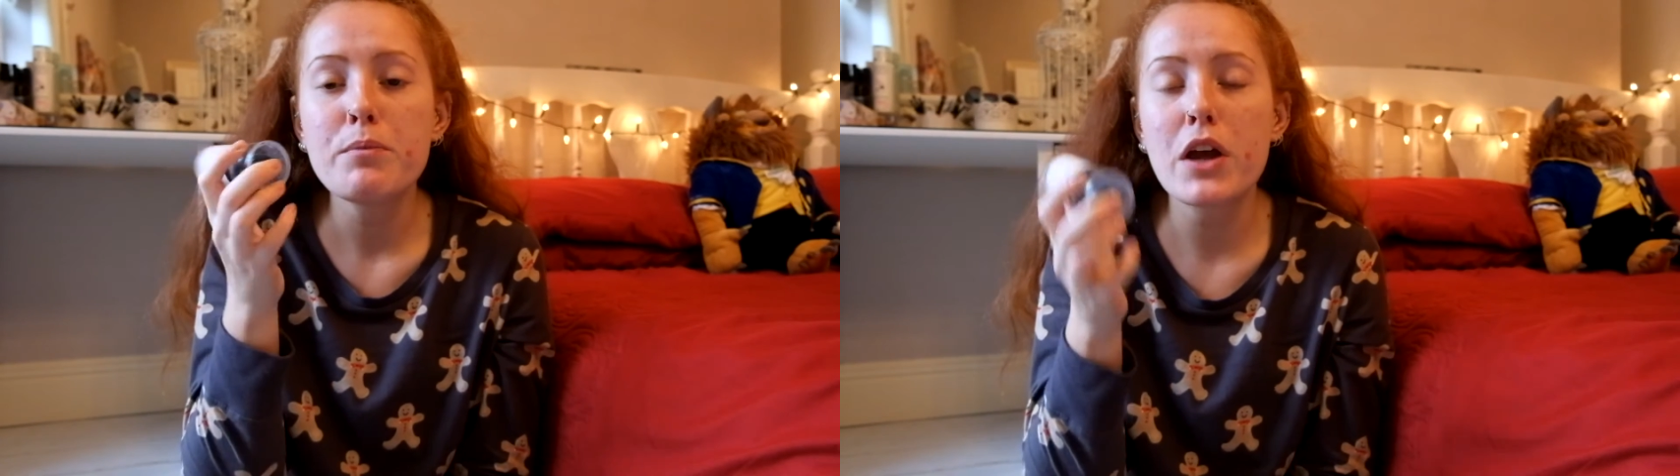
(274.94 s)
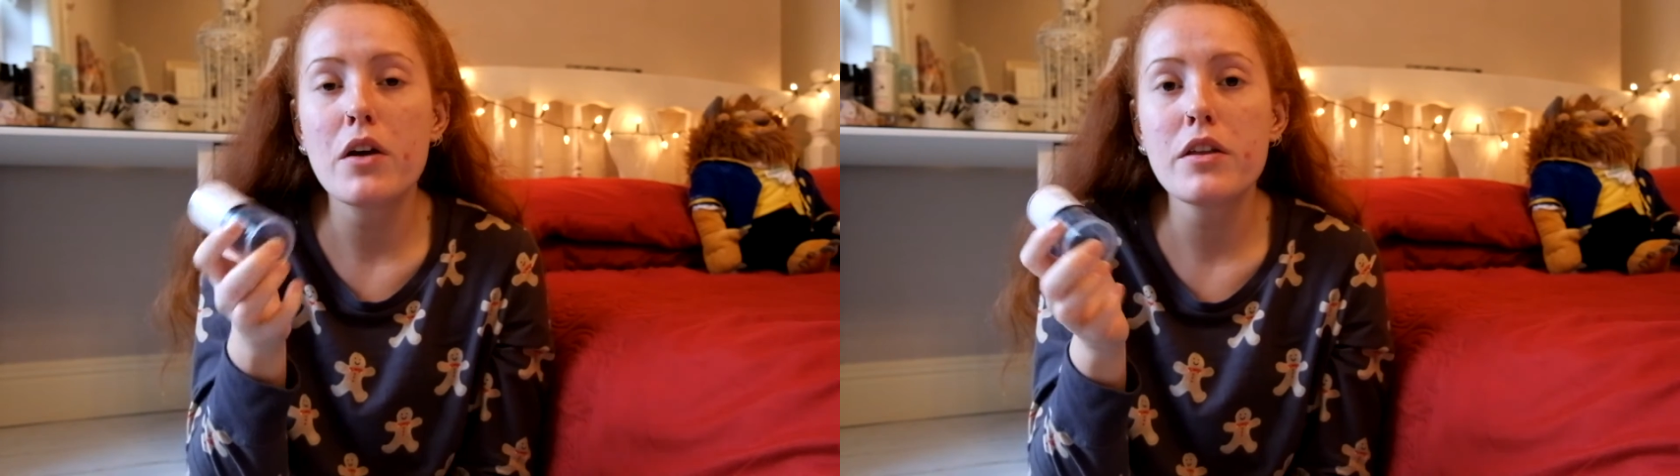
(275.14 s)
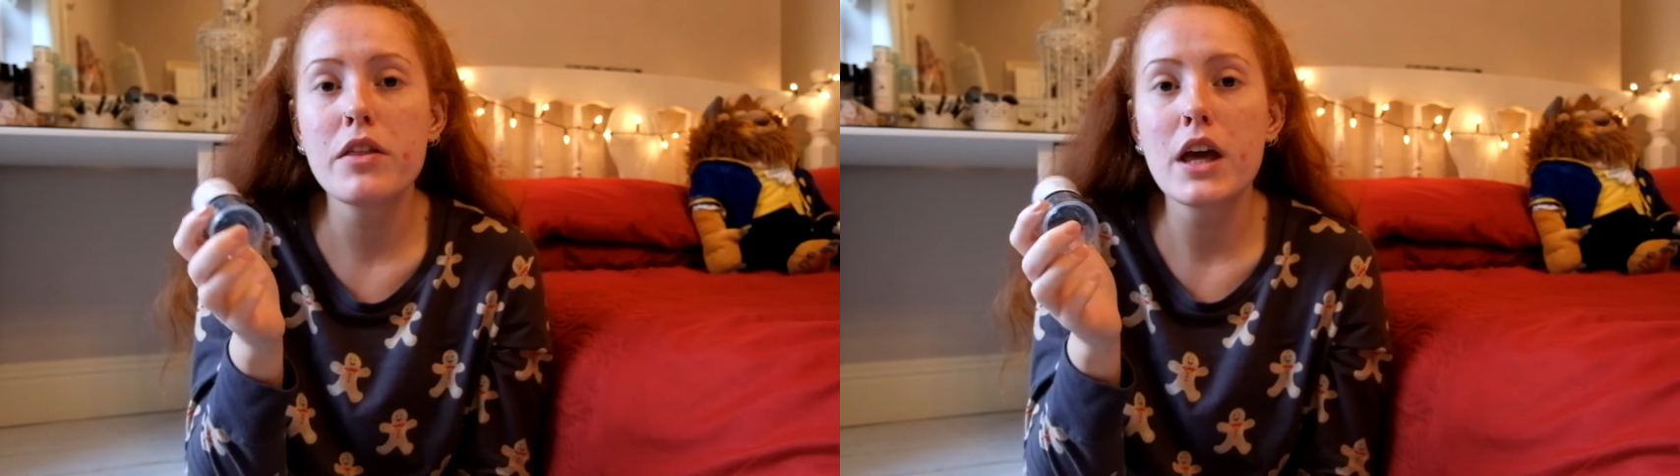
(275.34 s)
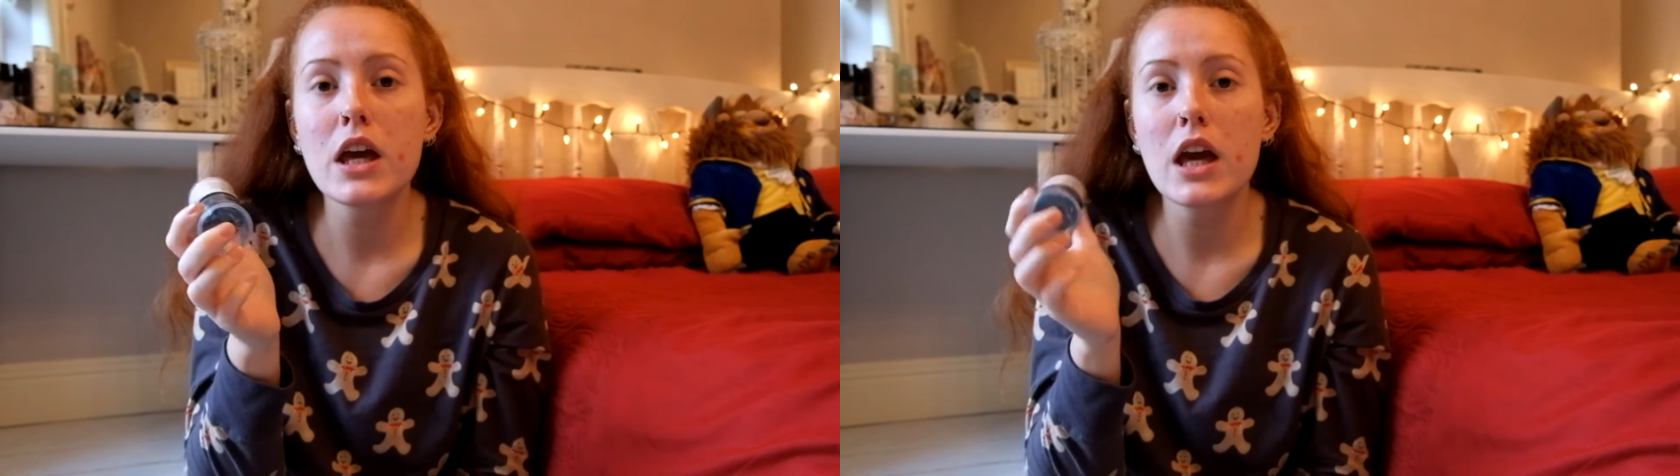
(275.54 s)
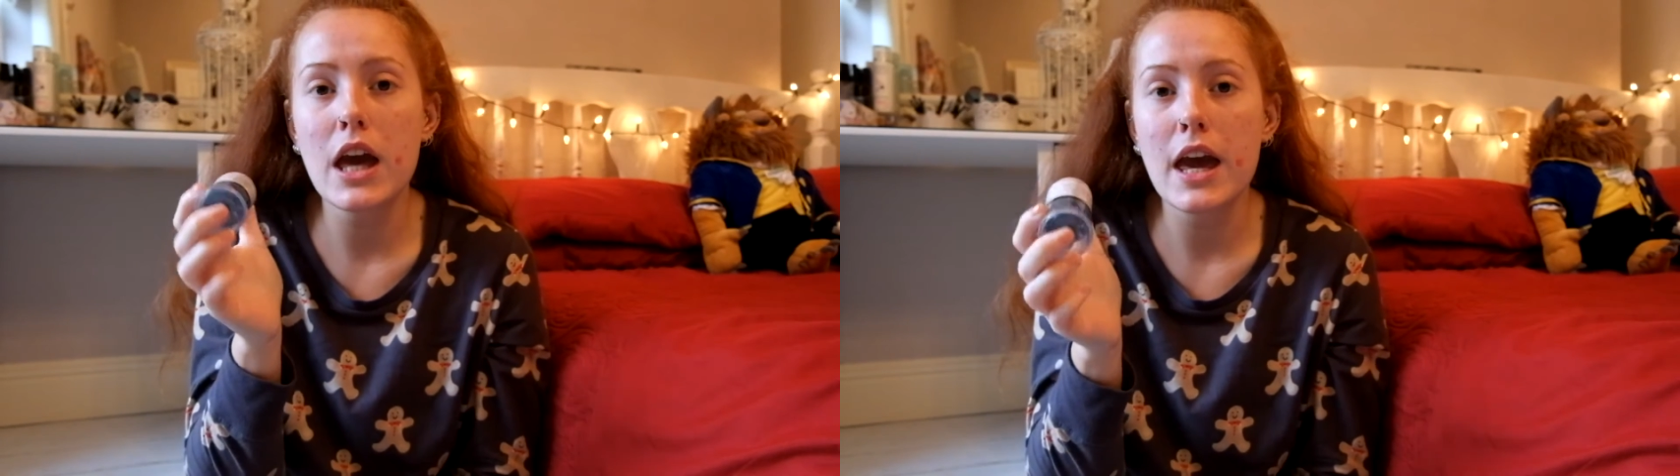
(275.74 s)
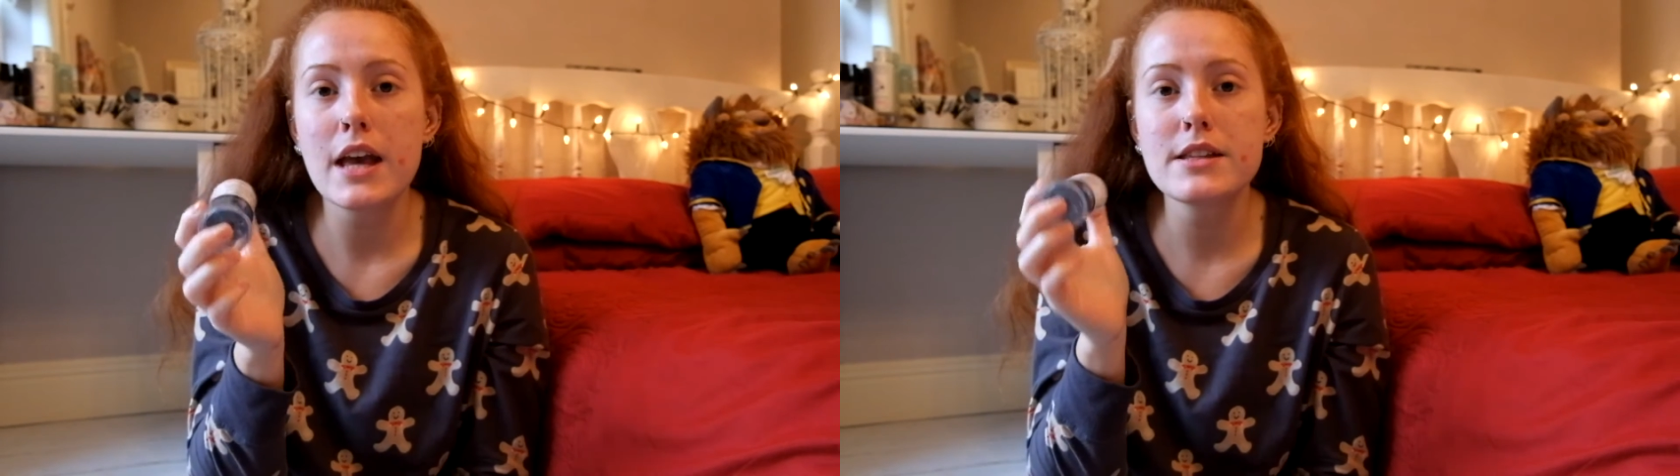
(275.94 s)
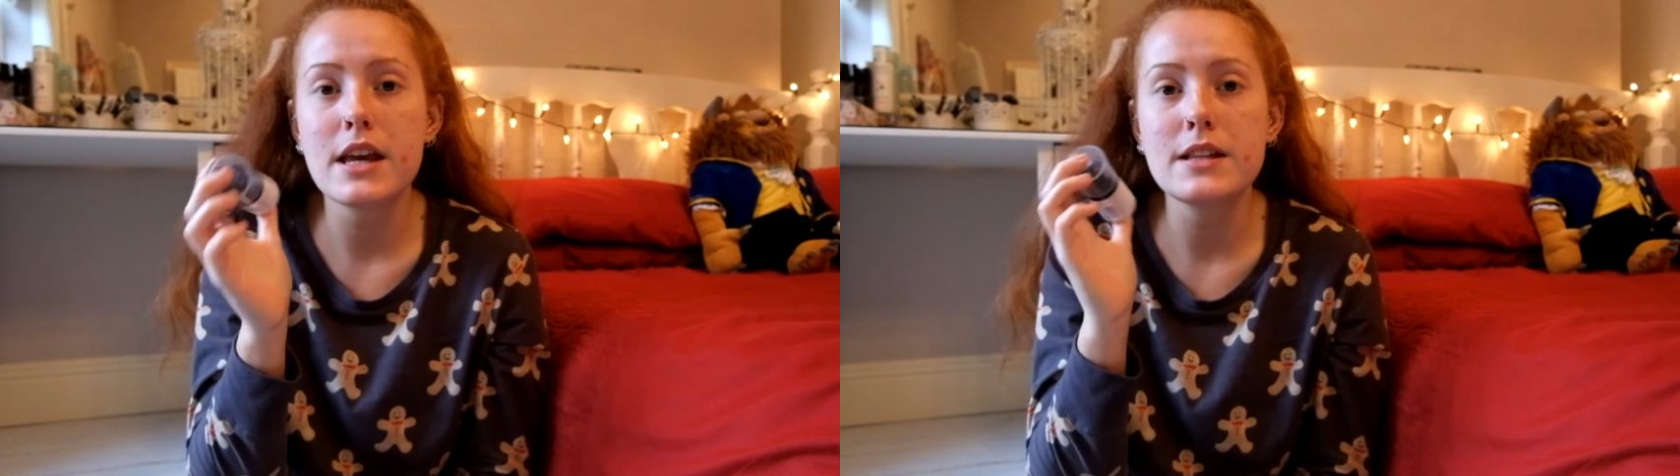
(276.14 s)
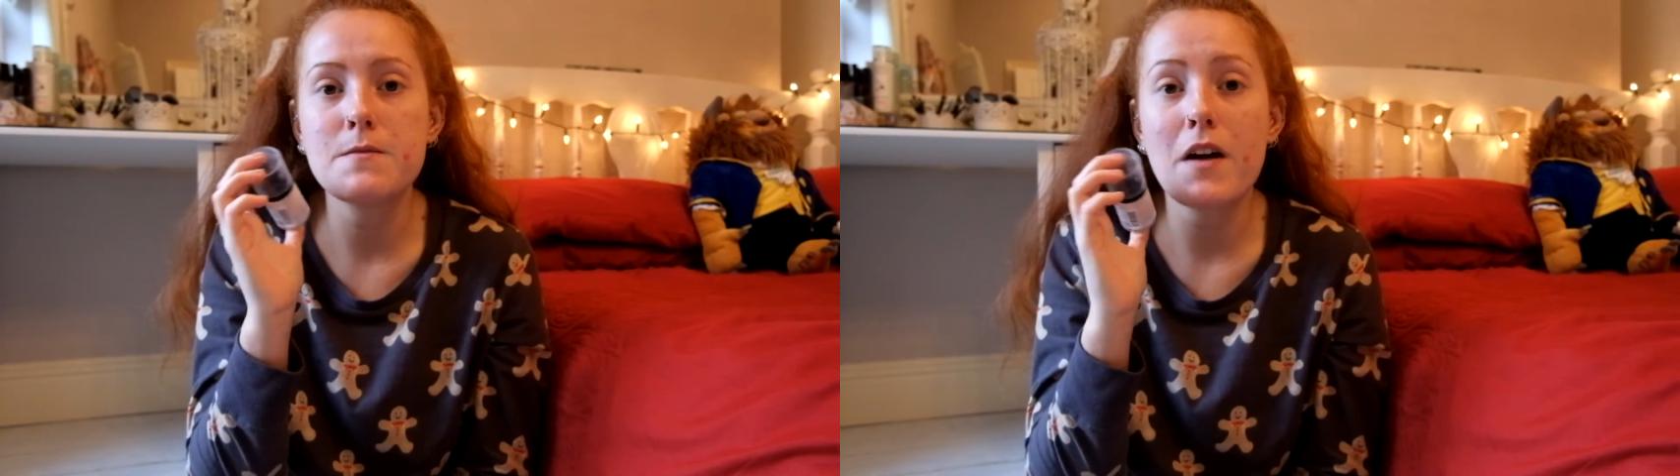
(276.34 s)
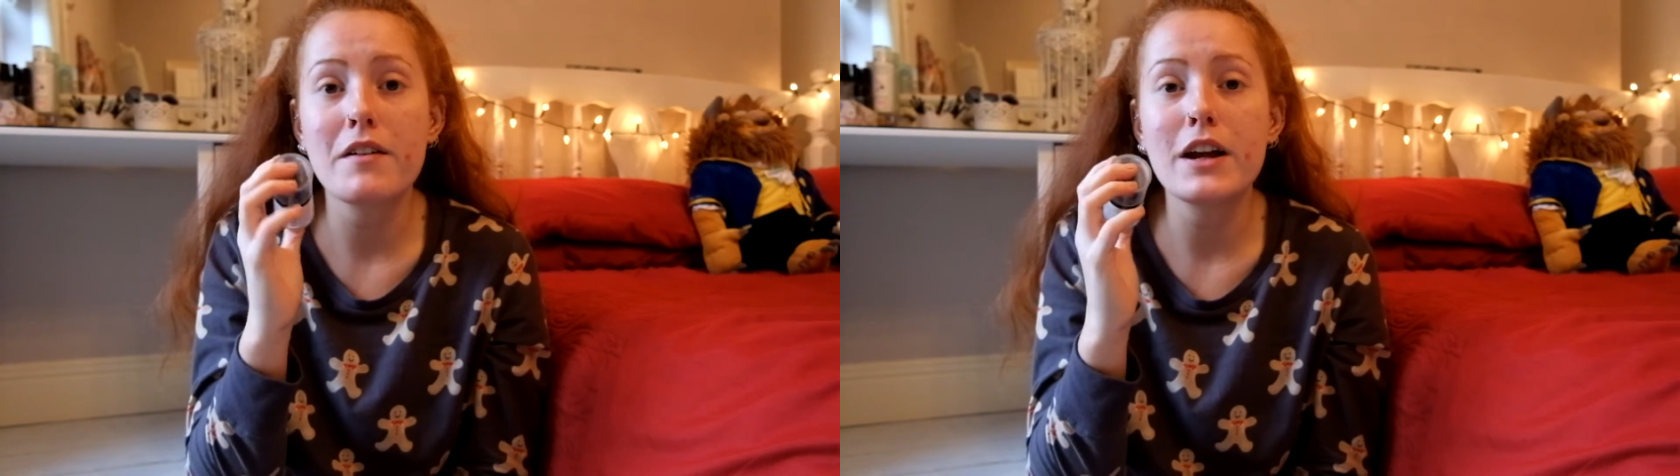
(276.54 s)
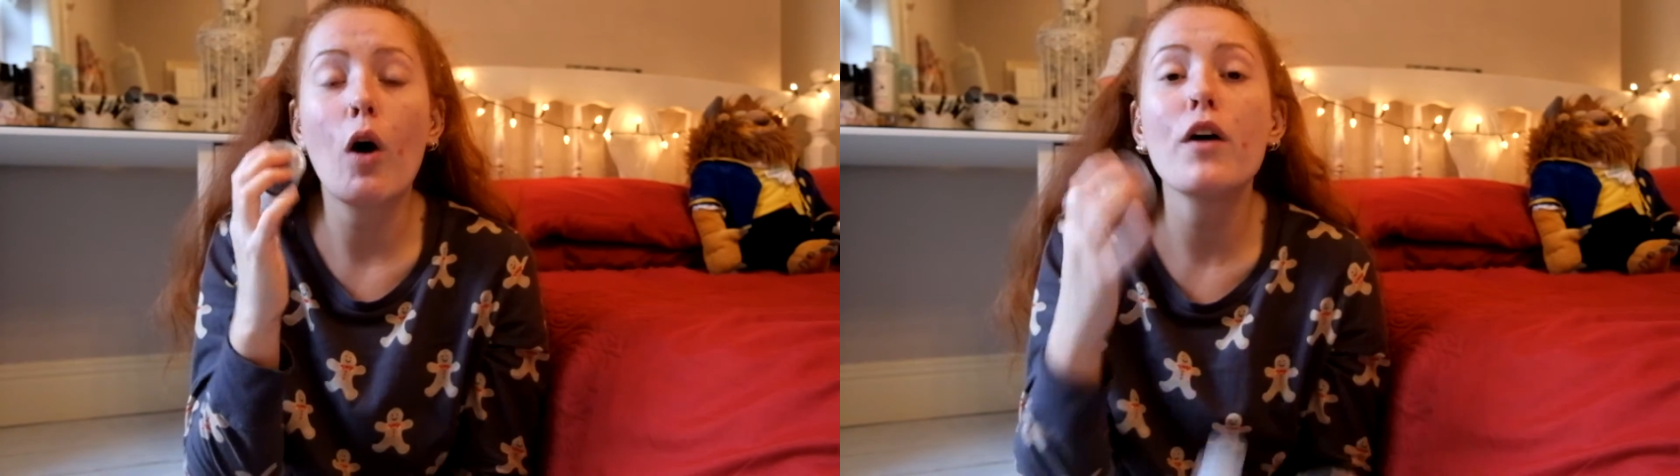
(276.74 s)
The only thing is,
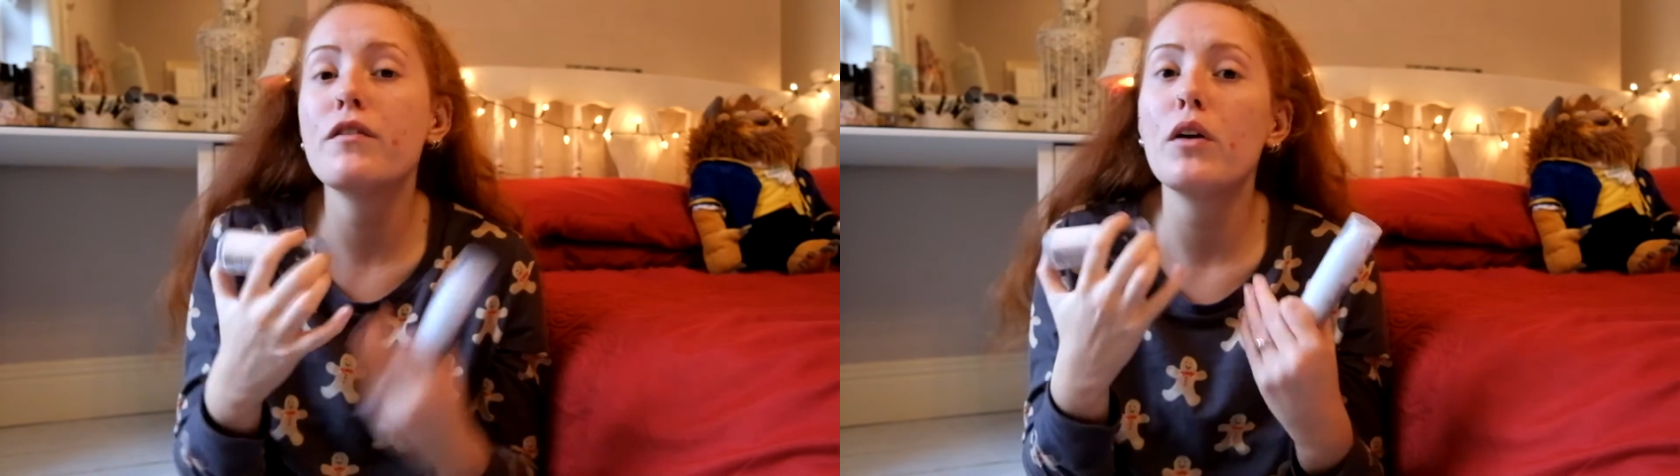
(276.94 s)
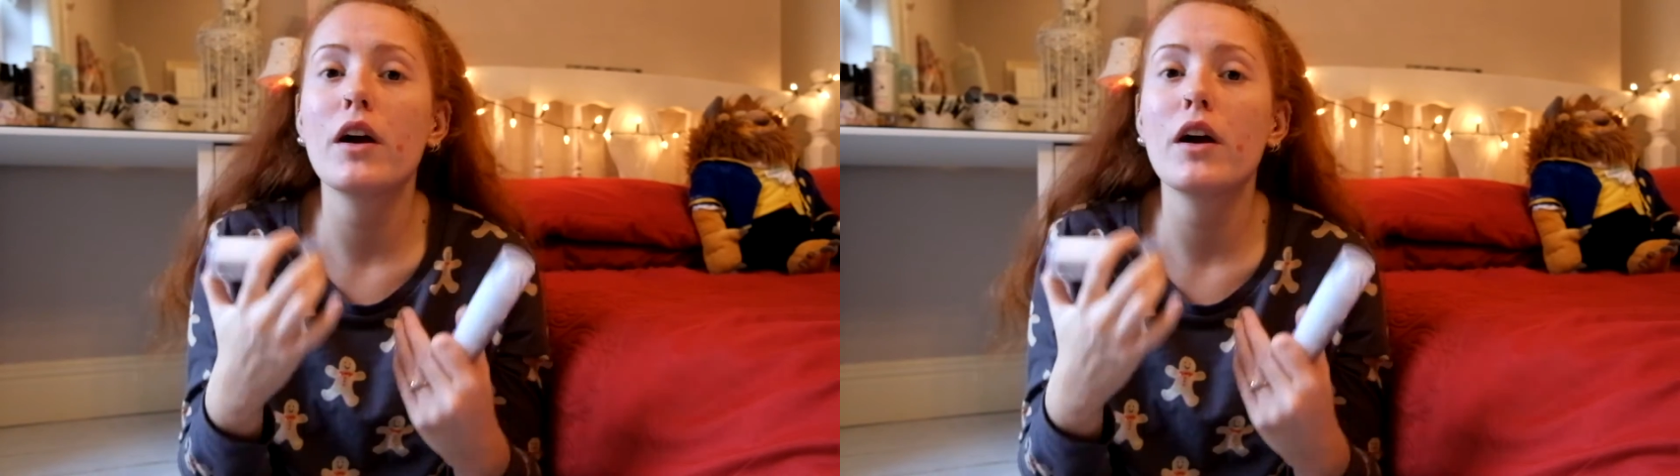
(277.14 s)
I feel